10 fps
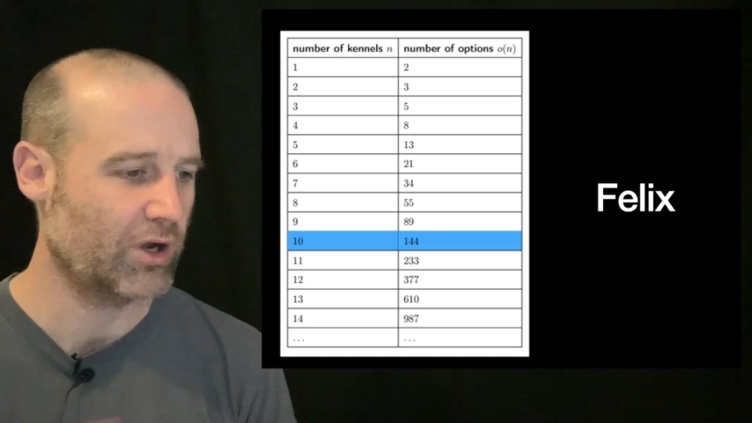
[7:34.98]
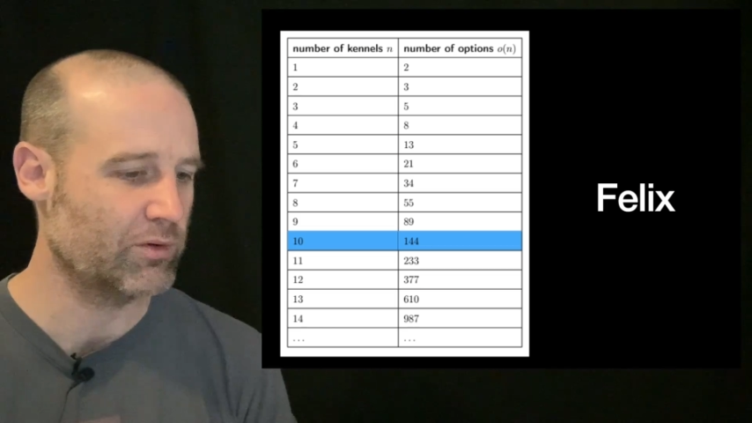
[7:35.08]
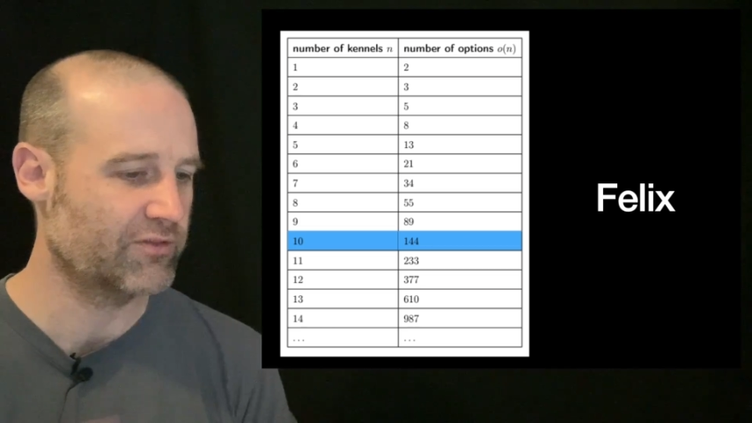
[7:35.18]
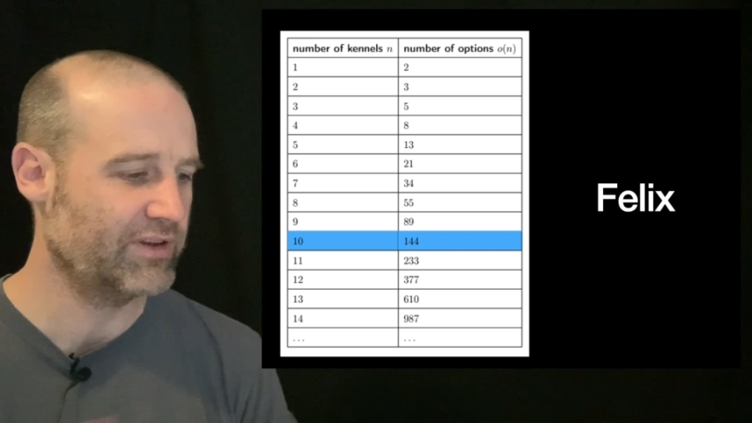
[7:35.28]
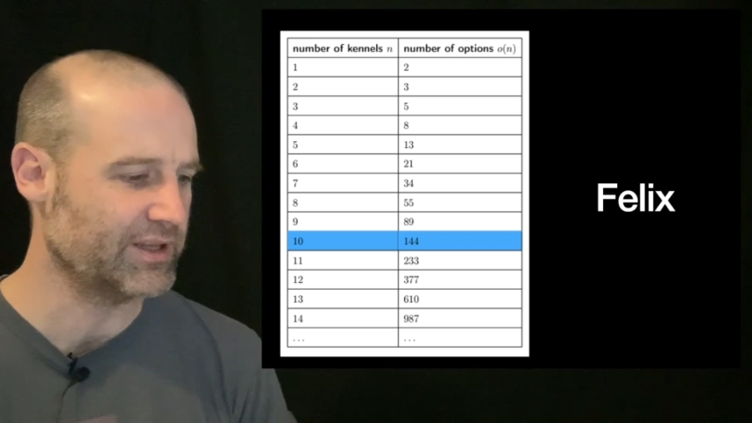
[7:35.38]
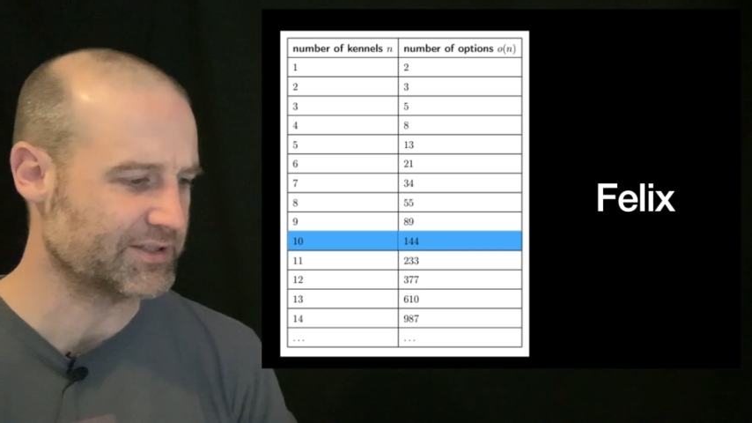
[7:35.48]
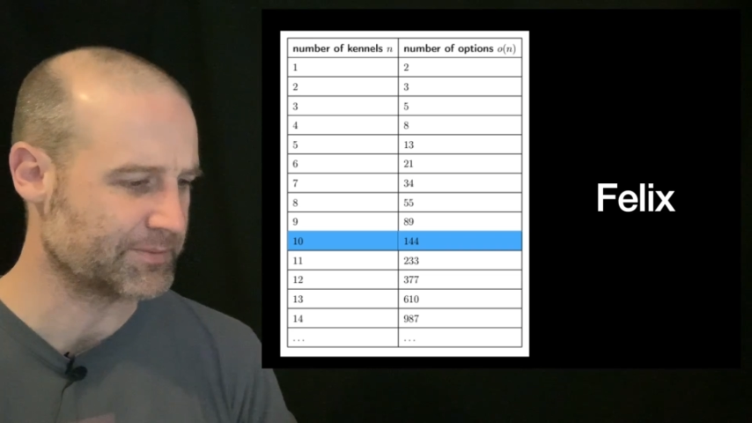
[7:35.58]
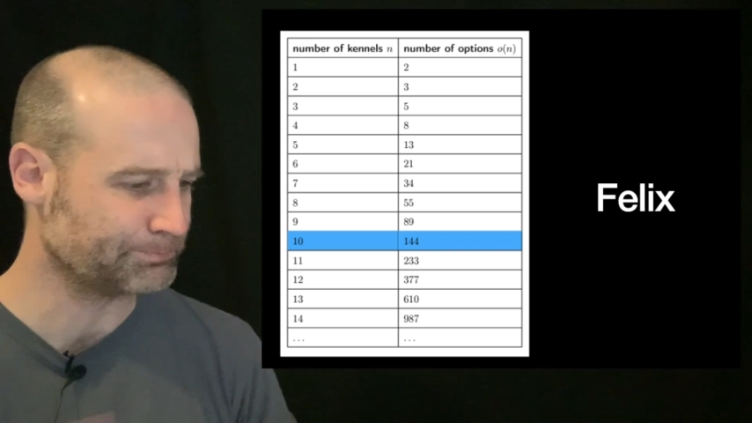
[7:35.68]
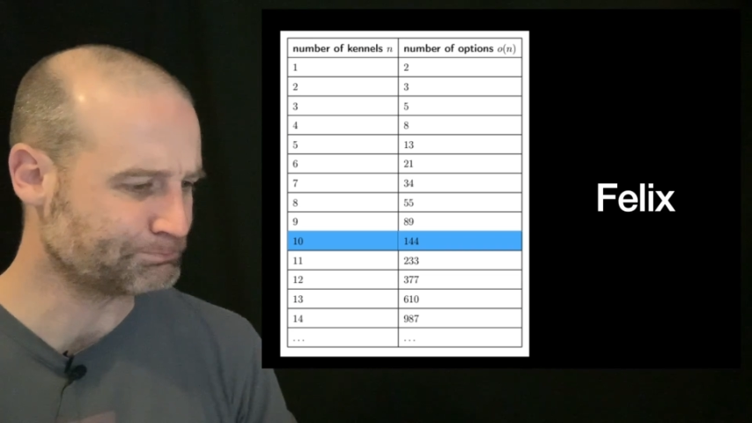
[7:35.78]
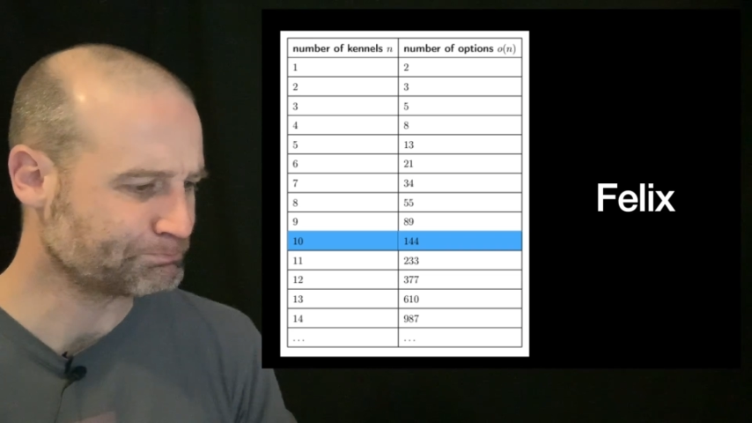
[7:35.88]
Great work,
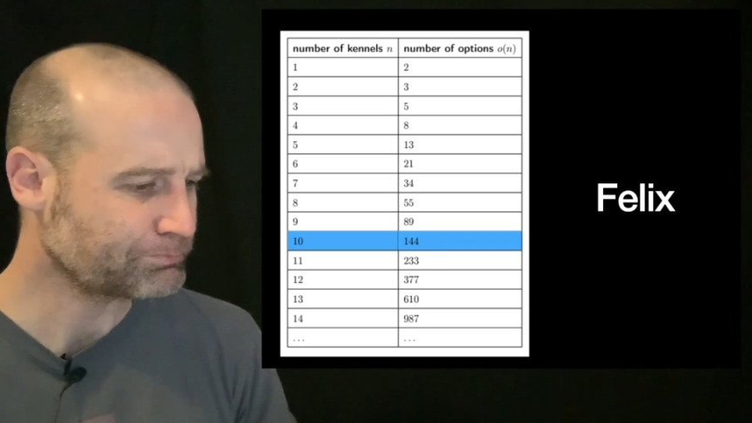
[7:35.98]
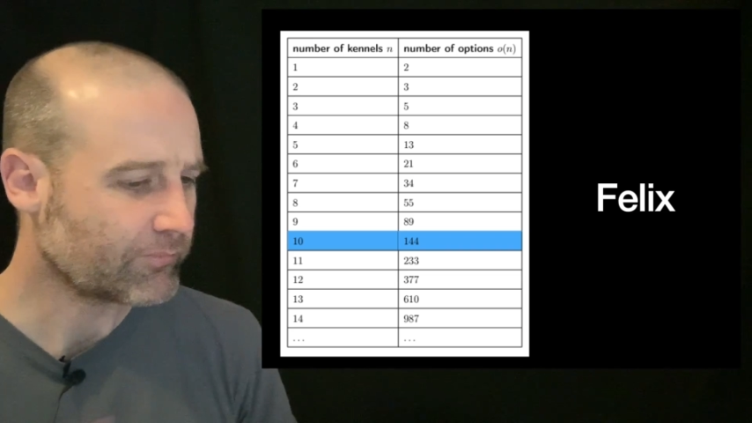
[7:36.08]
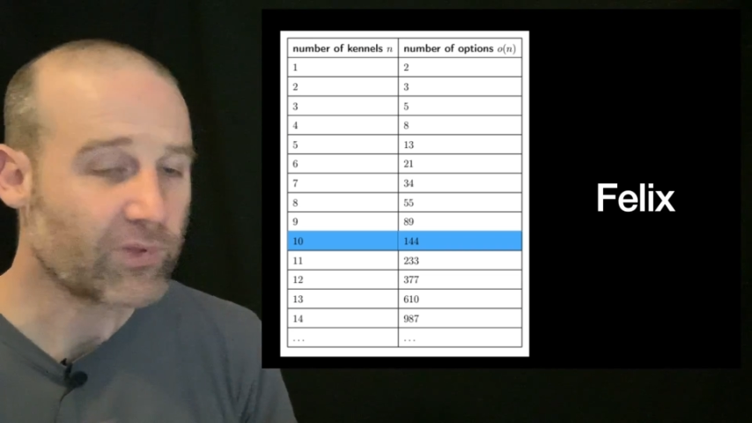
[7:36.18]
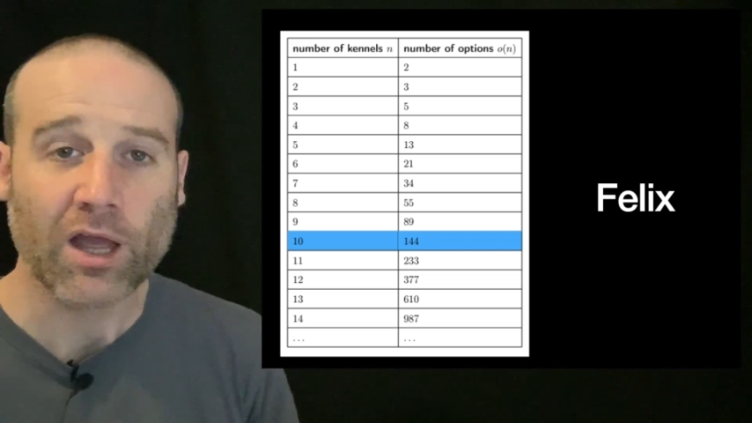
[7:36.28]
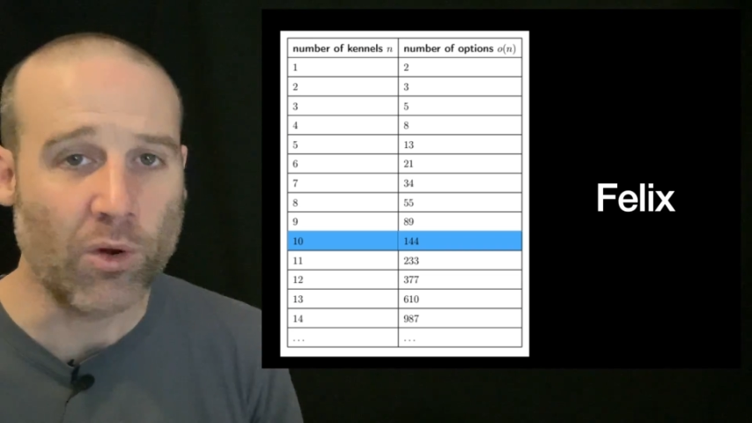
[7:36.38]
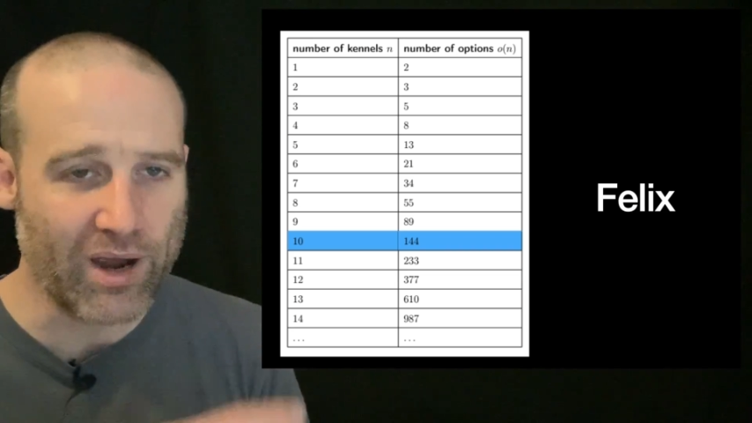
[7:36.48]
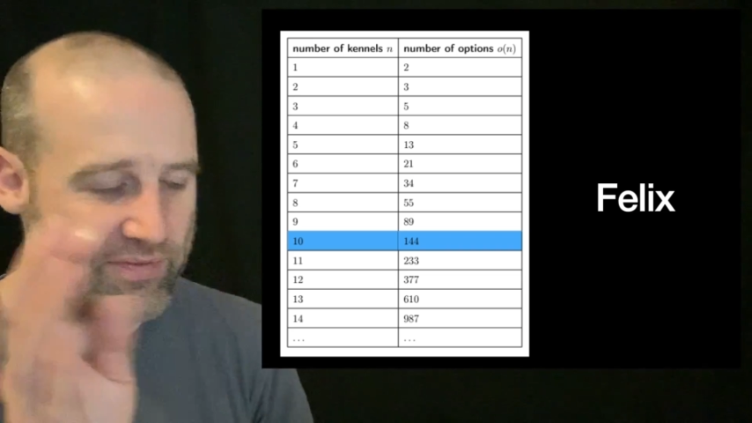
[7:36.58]
Felix. Oh,